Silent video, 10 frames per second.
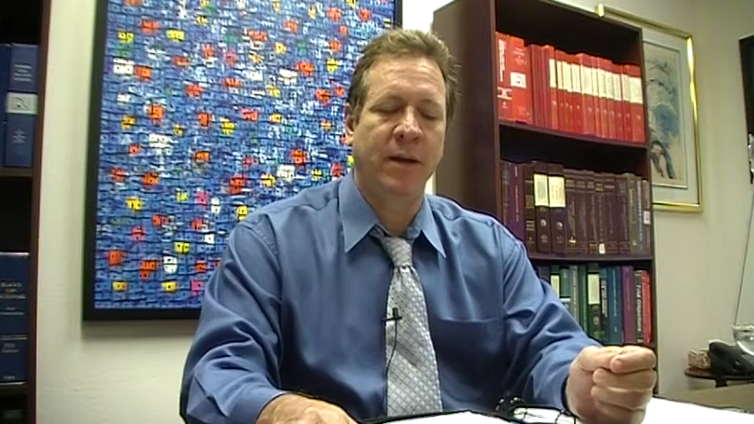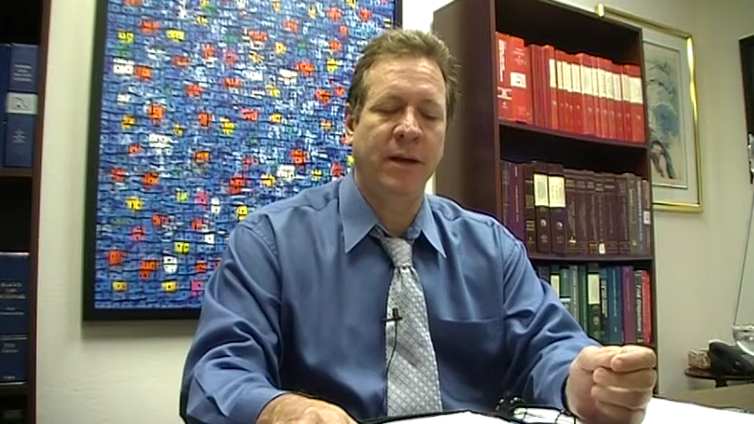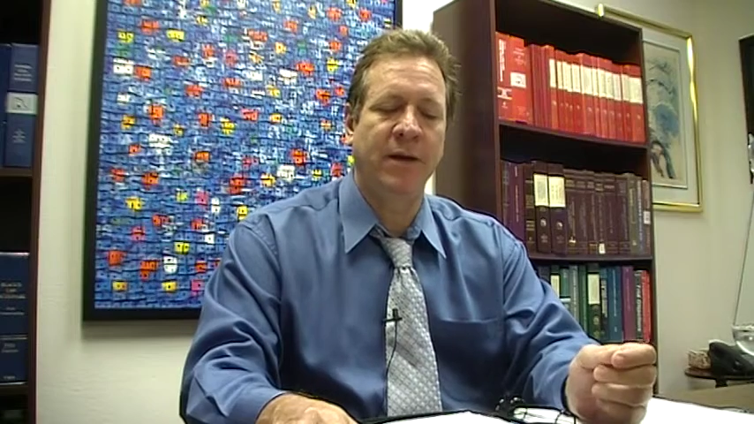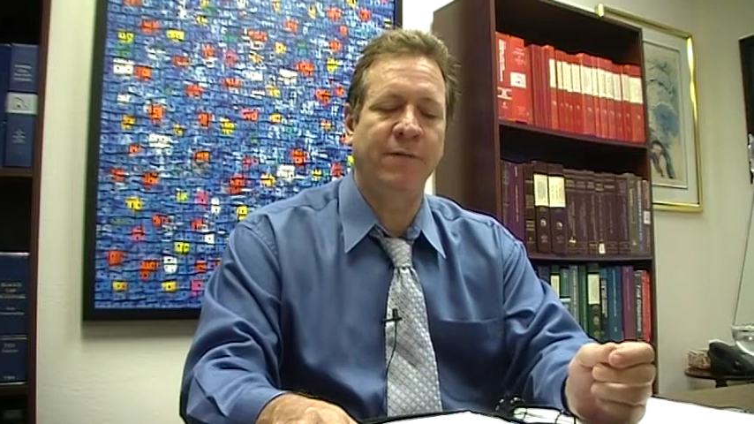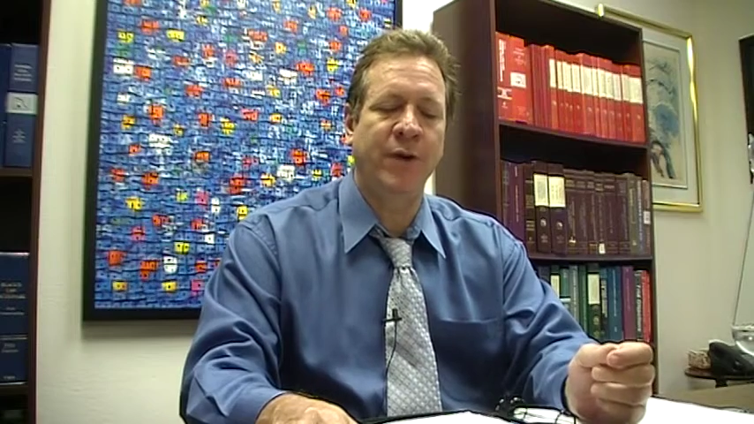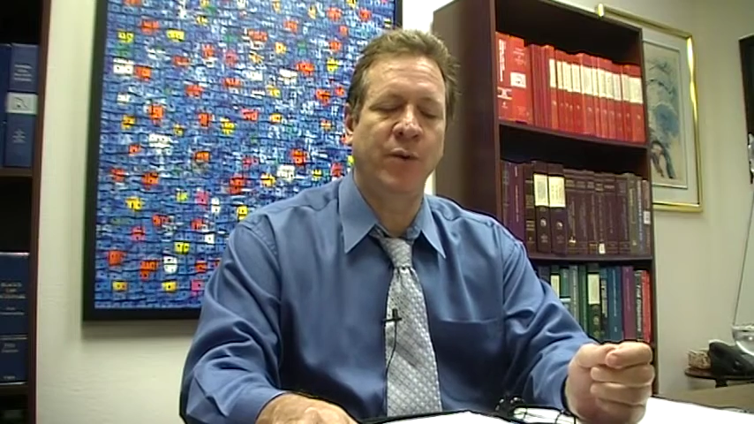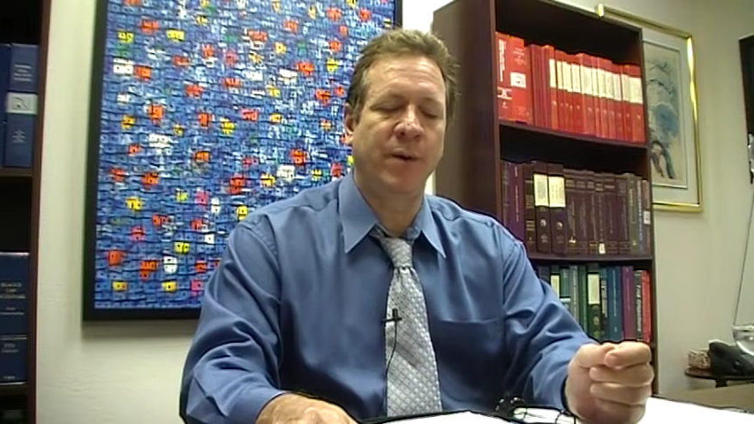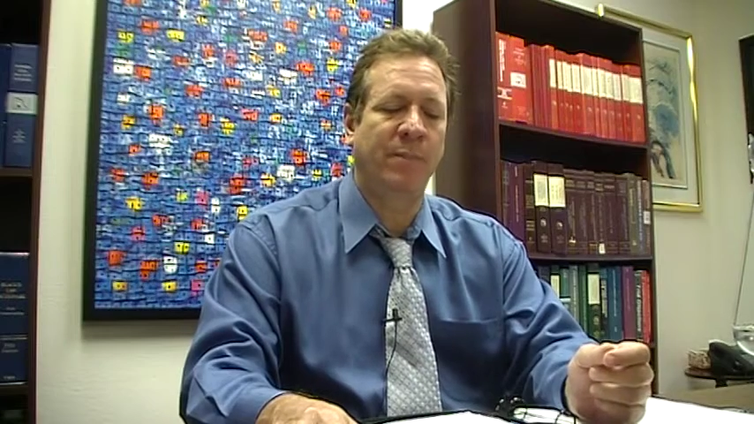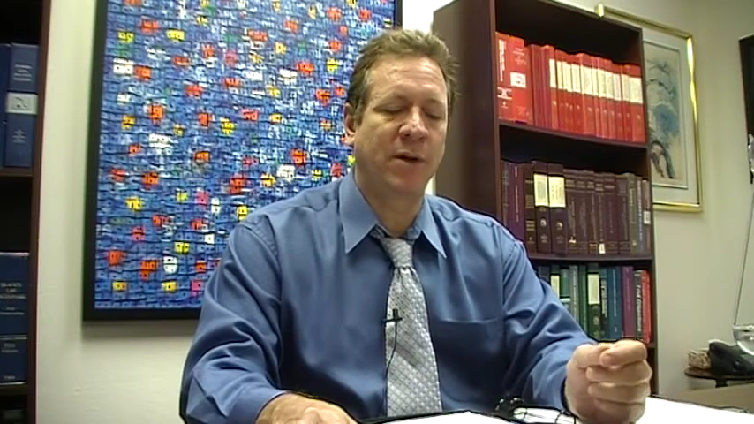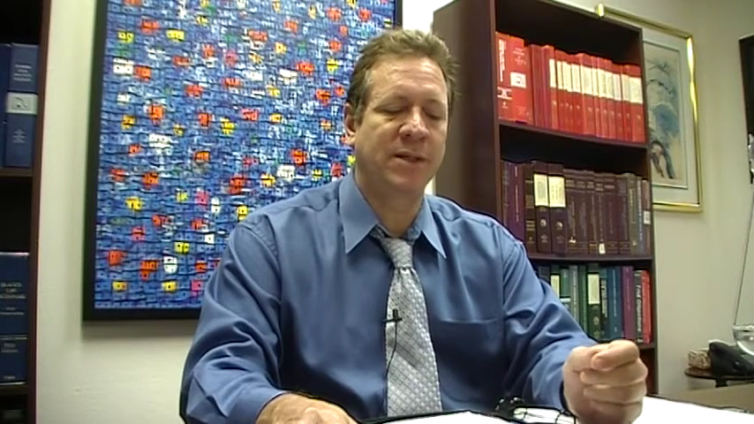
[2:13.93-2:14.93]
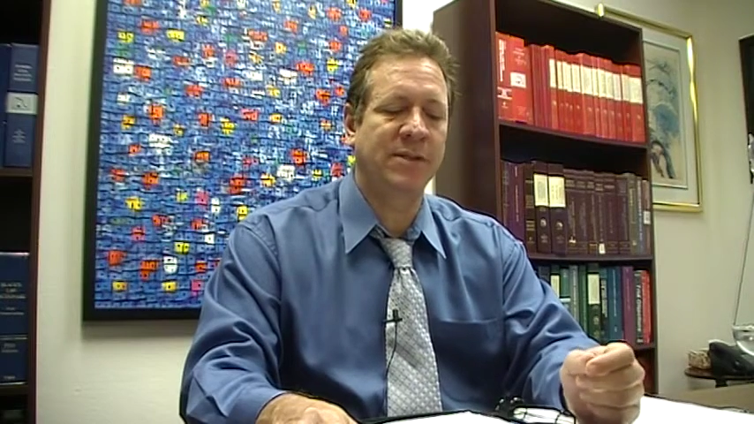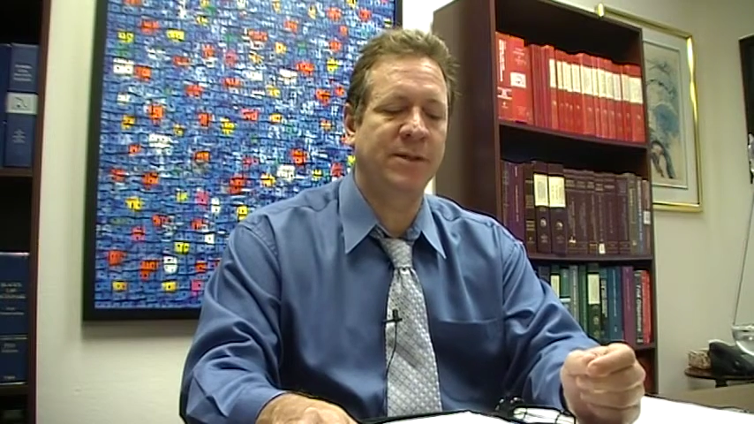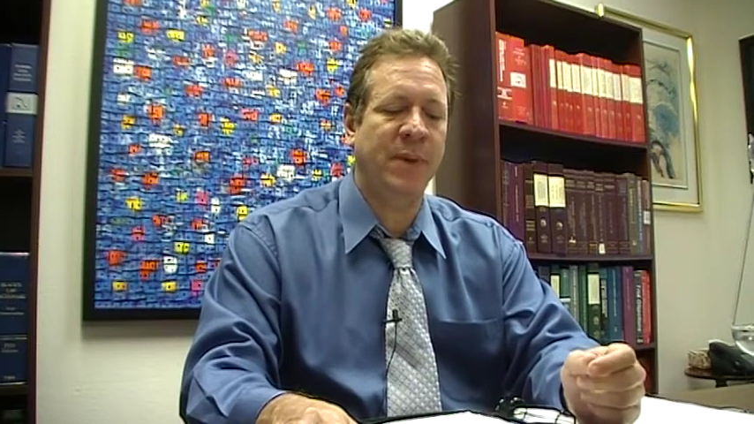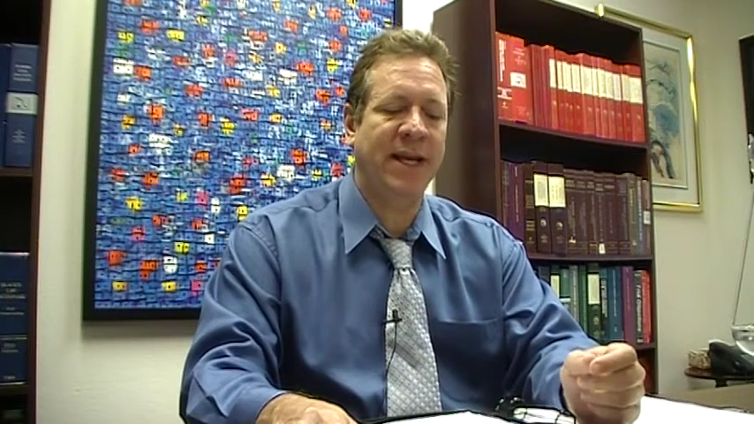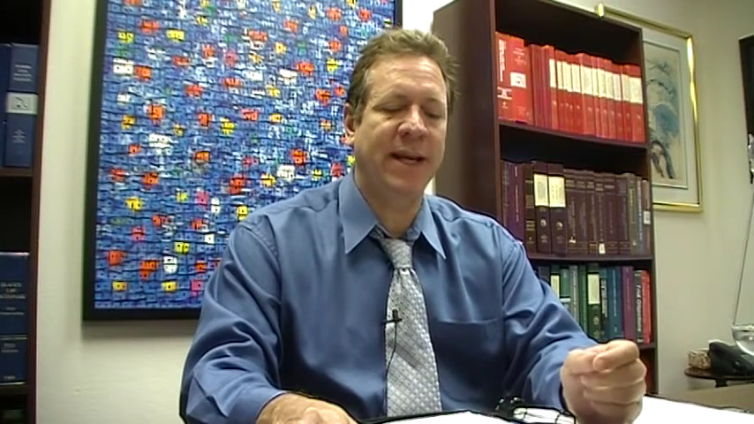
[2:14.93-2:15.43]
if you are
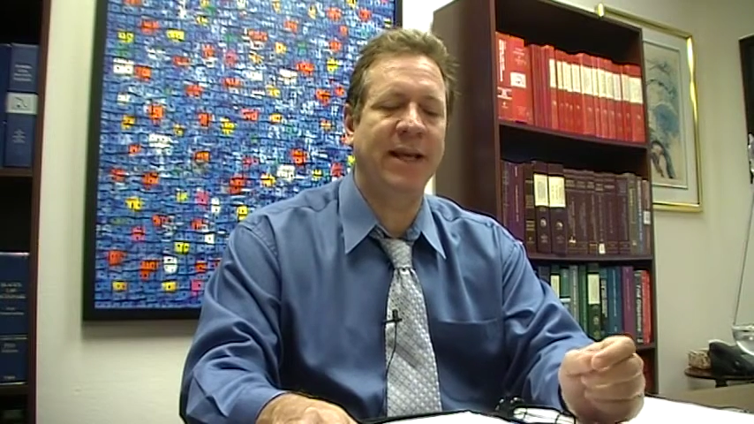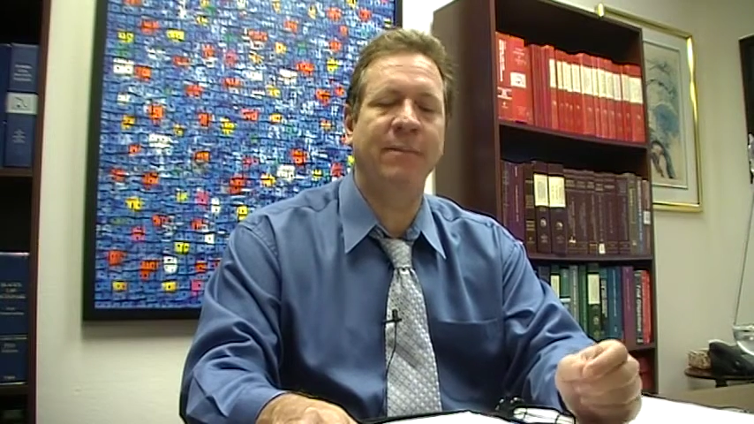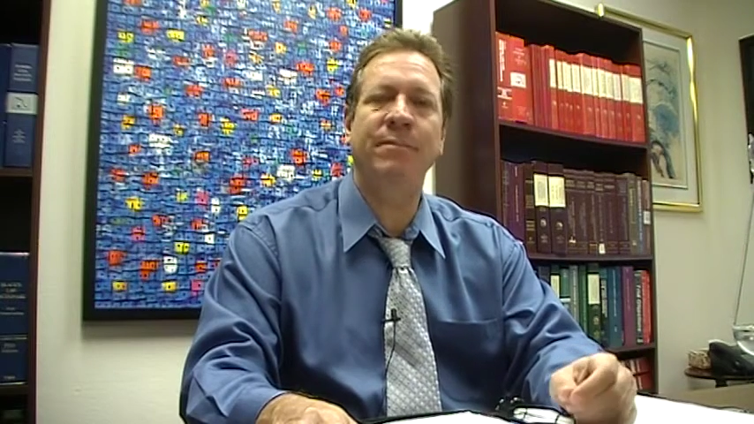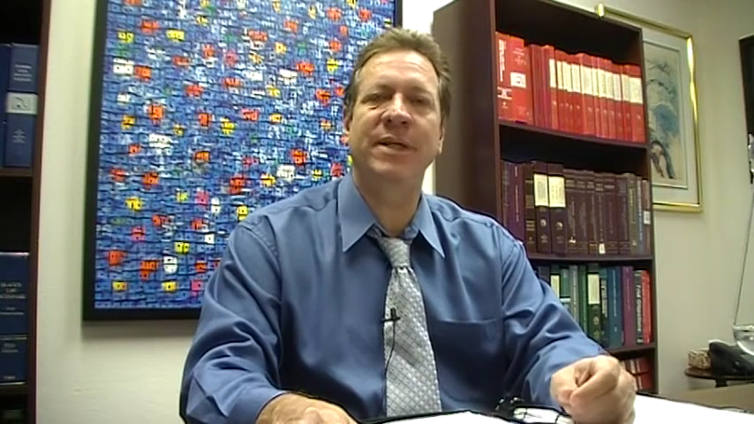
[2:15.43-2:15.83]
participating in